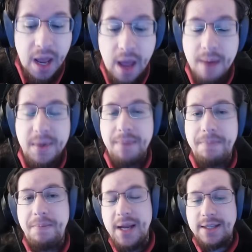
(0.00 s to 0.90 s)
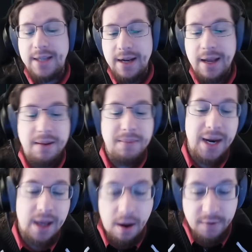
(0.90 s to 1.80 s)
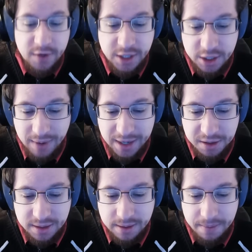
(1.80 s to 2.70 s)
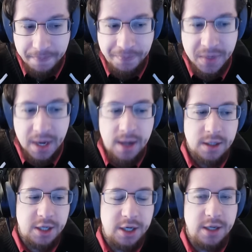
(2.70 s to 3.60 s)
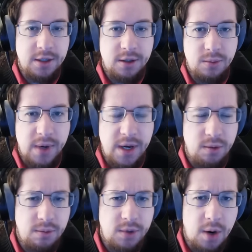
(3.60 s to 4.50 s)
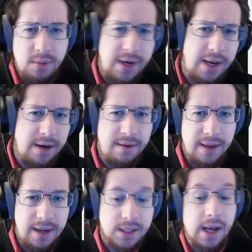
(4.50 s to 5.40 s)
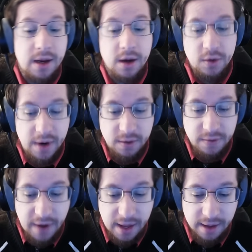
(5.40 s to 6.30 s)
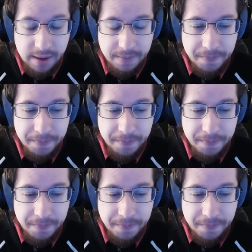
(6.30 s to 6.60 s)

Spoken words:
but it beats it in many other situations, such as when you don't need things like Greater Volley.